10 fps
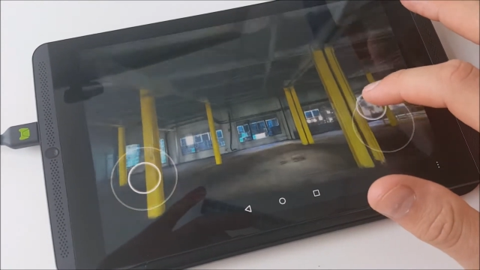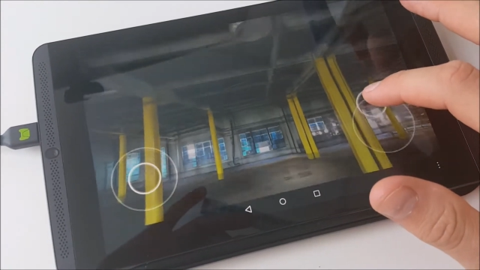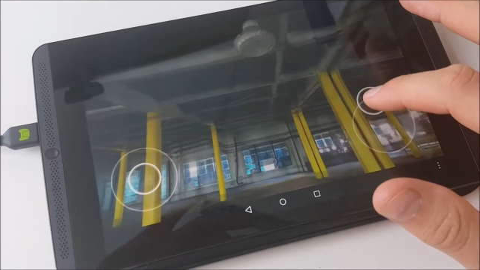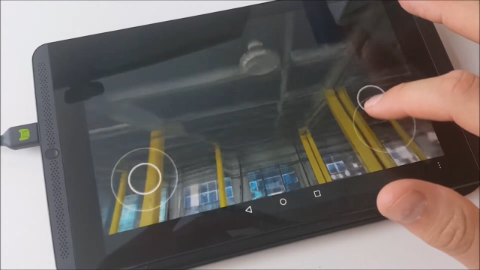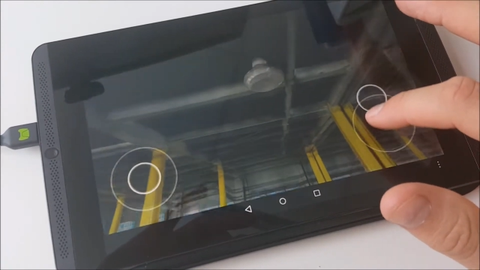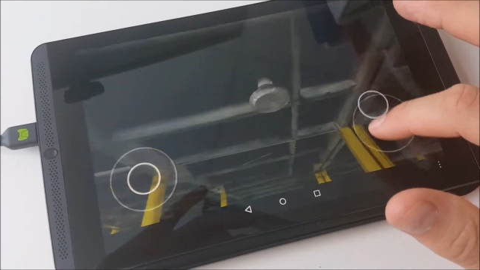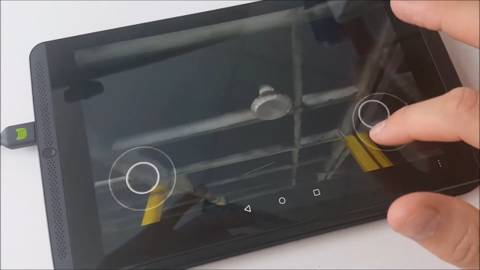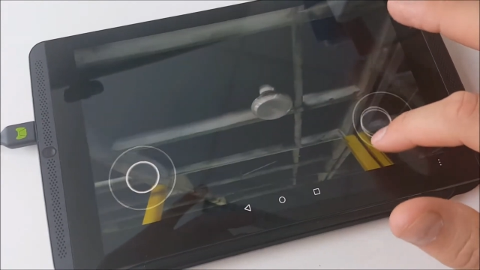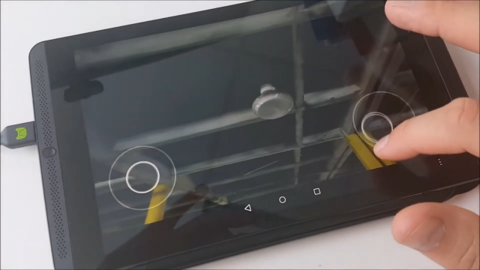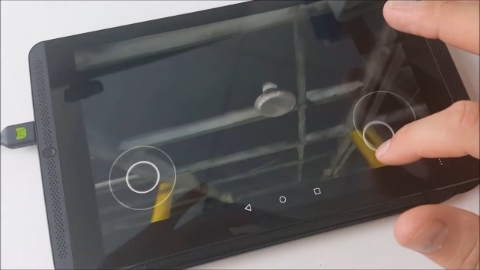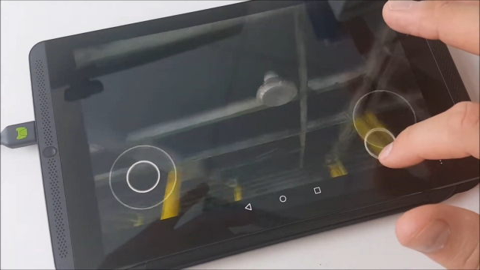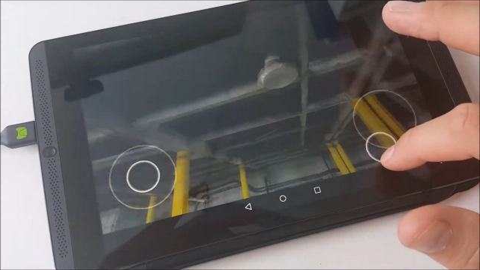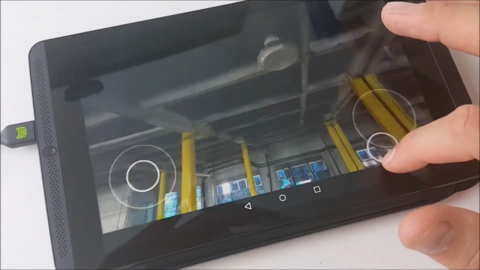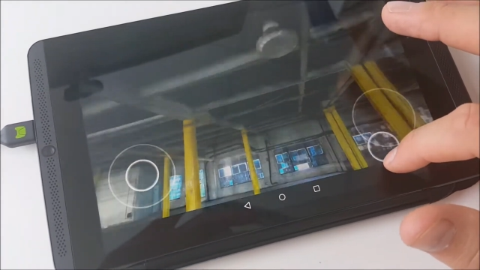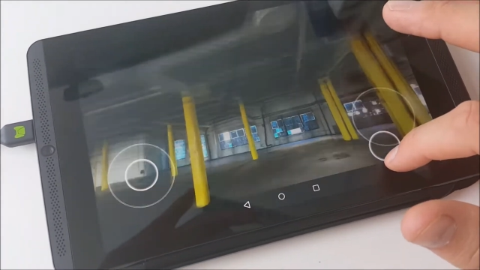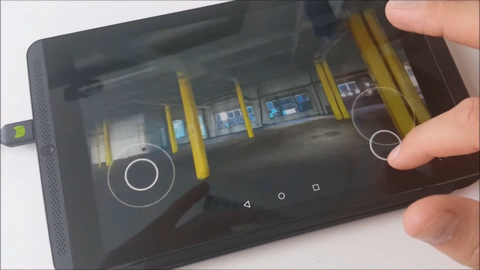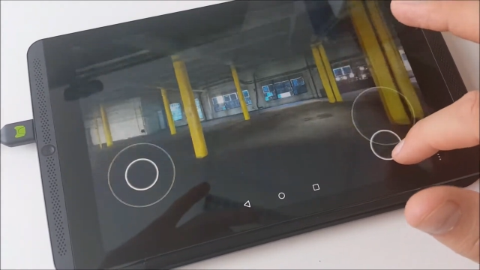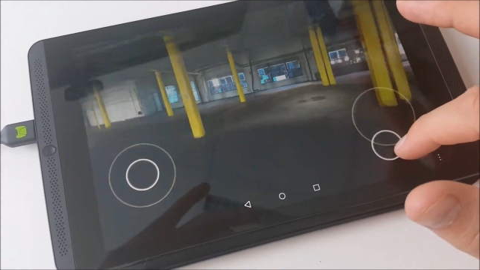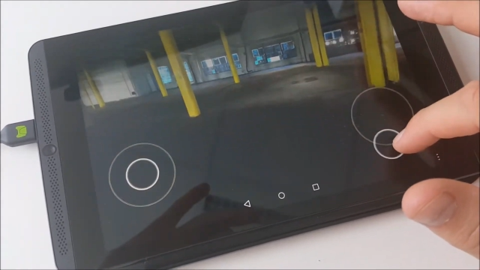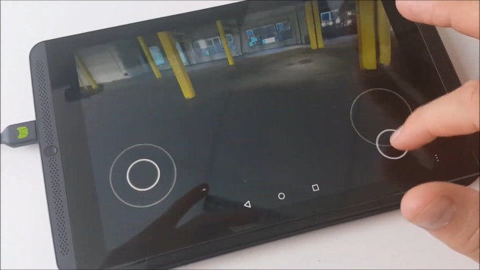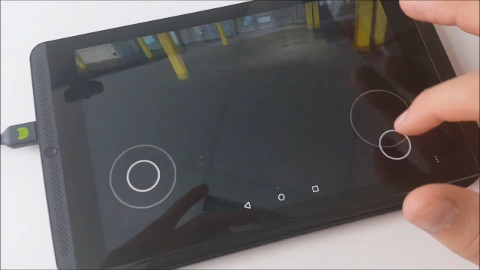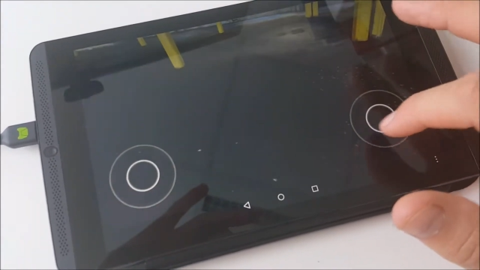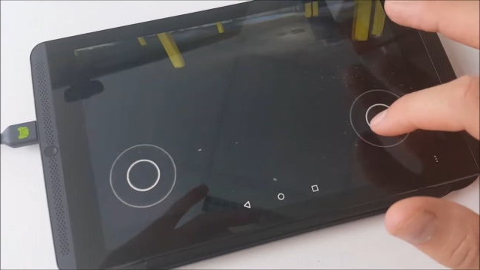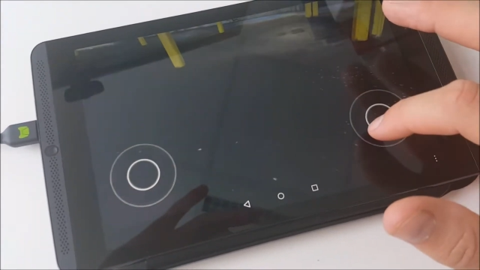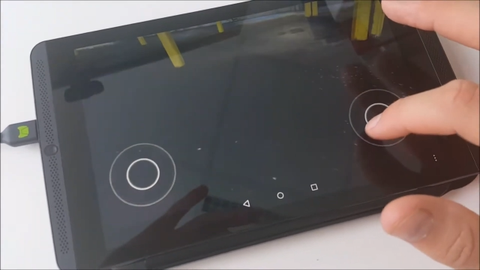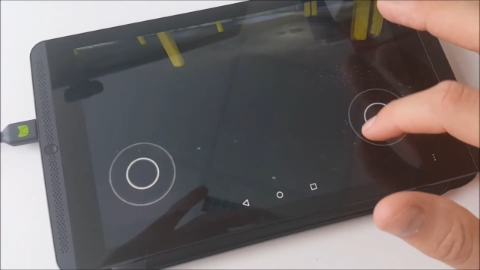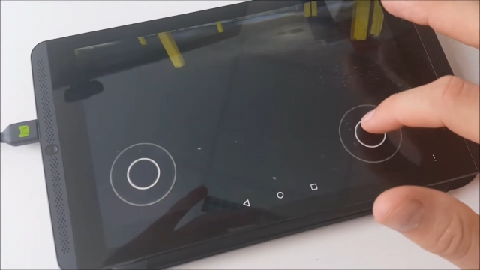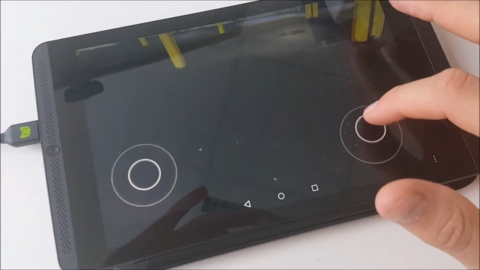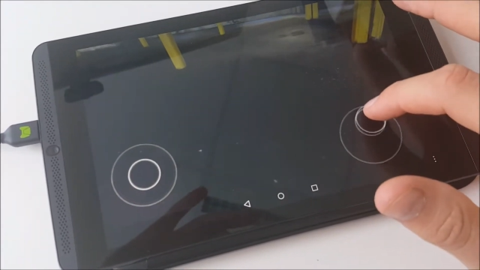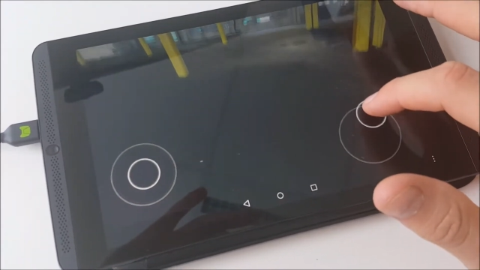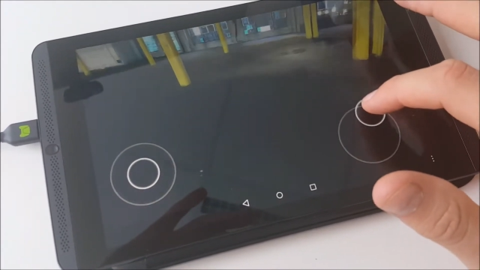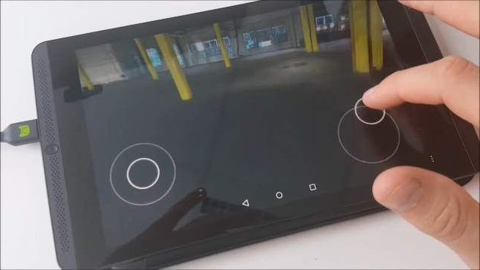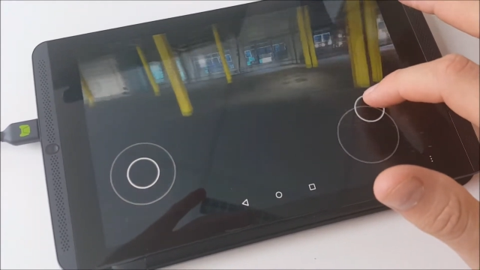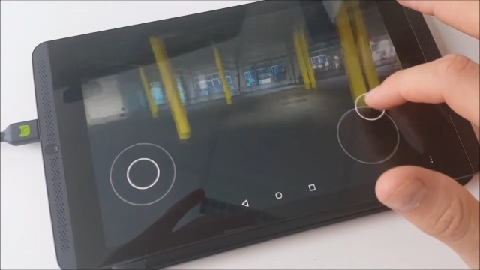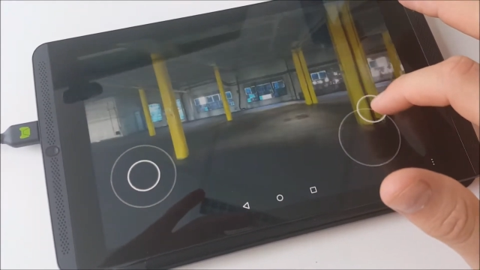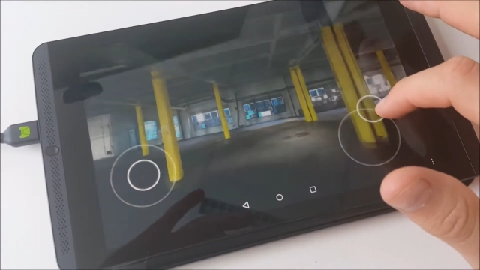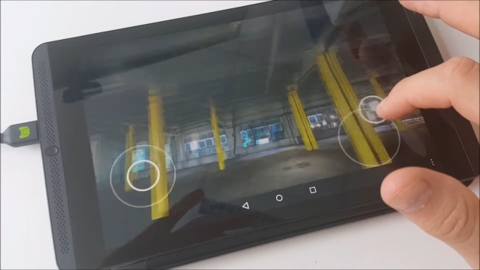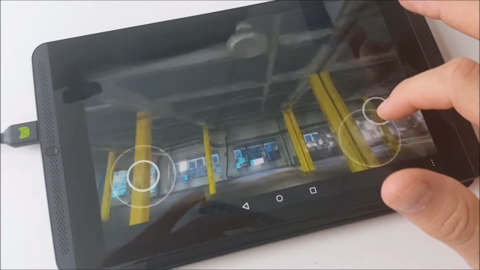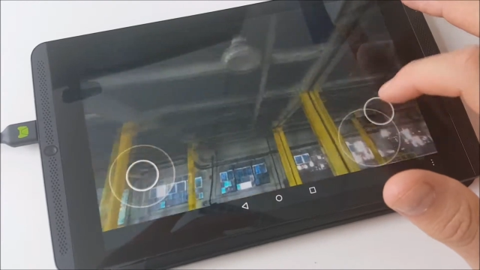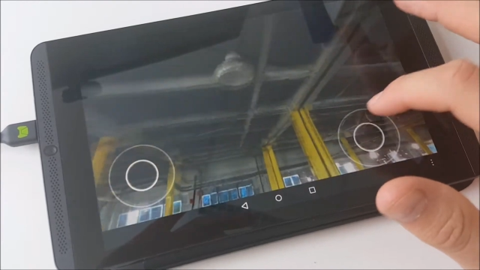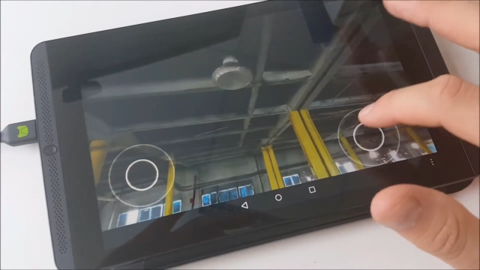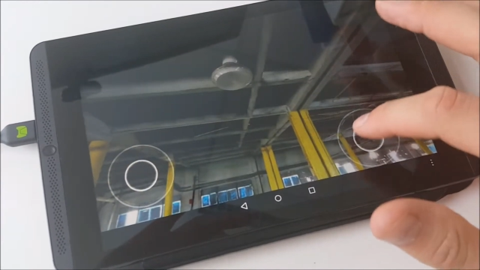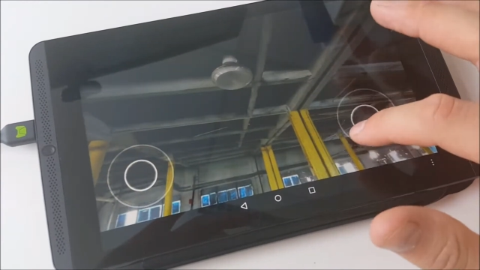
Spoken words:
[unreadable: no face in view]